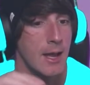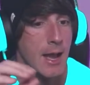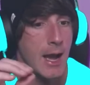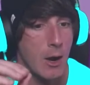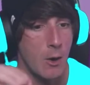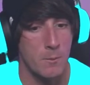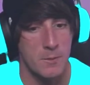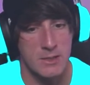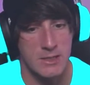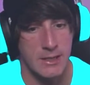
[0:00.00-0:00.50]

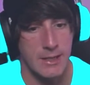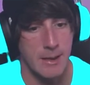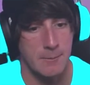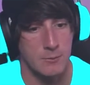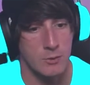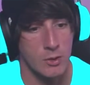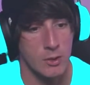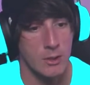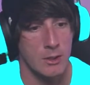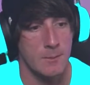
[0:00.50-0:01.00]
obviously I'm
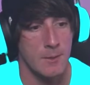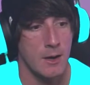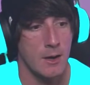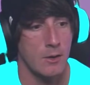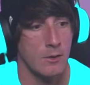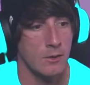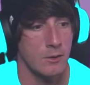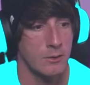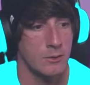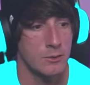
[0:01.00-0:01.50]
talking
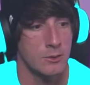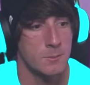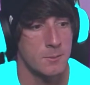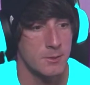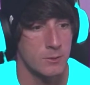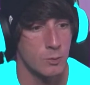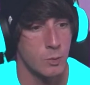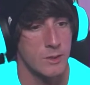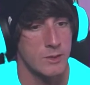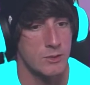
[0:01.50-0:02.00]
about YouTube
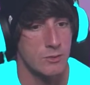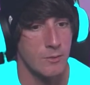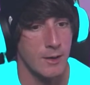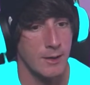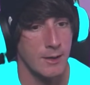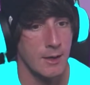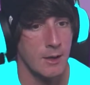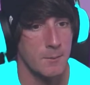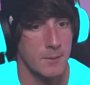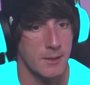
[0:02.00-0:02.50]
and Twitch
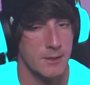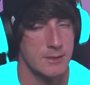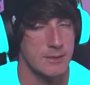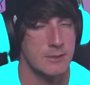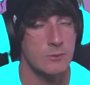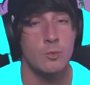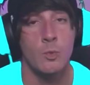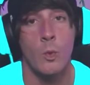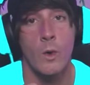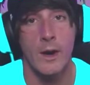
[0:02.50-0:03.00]
right now because
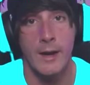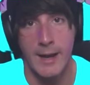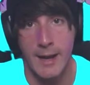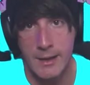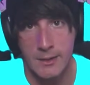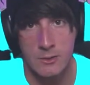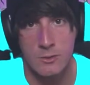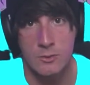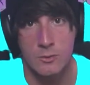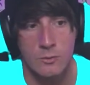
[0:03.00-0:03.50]
it's what
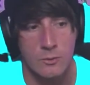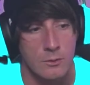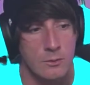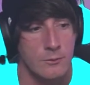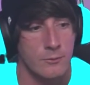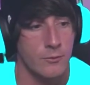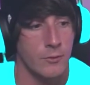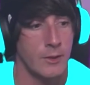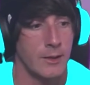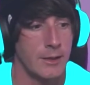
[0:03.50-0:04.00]
I do
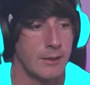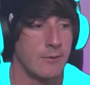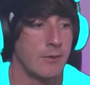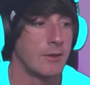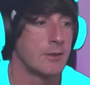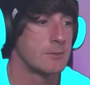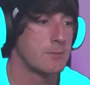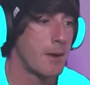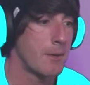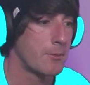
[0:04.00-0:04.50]
for a
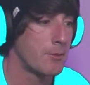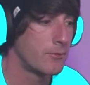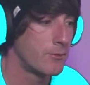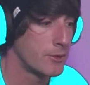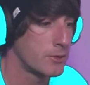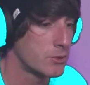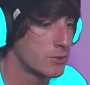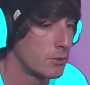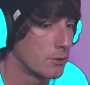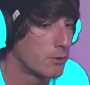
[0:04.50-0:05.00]
living, it's my
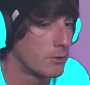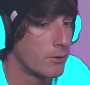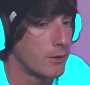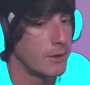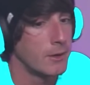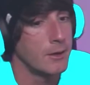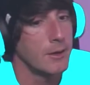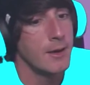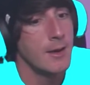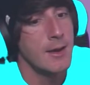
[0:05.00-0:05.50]
professional
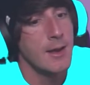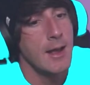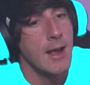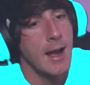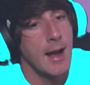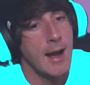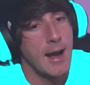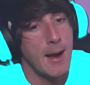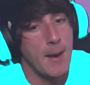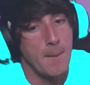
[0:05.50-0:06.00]
career,
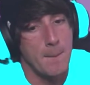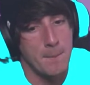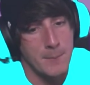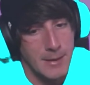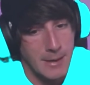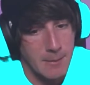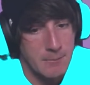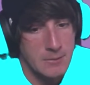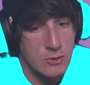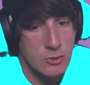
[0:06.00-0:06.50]

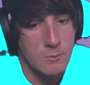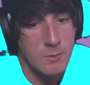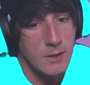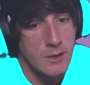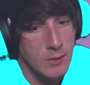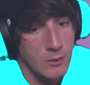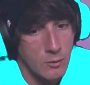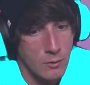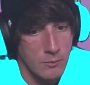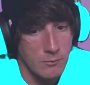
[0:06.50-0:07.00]
but I'm assuming
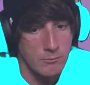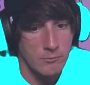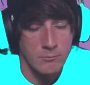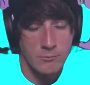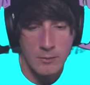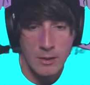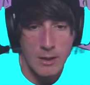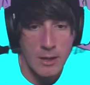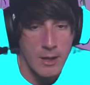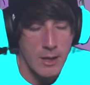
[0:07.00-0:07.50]
it
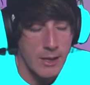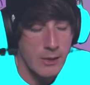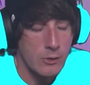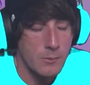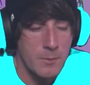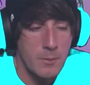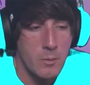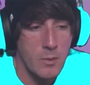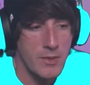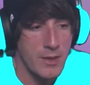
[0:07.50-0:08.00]

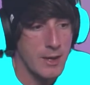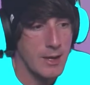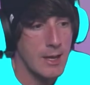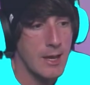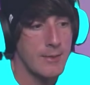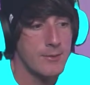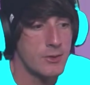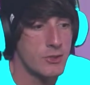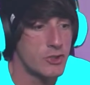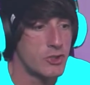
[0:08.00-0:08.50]
could be with any
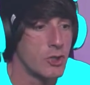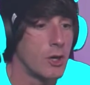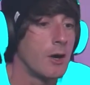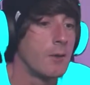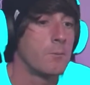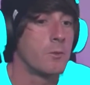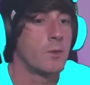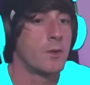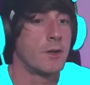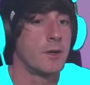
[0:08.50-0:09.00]
other
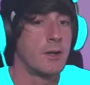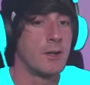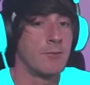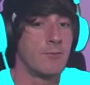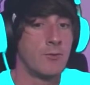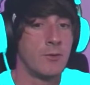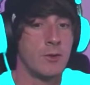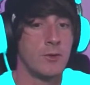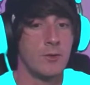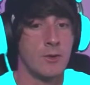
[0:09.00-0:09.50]
job where
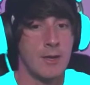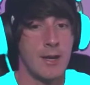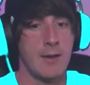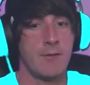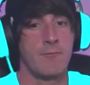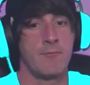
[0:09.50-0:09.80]
if you're not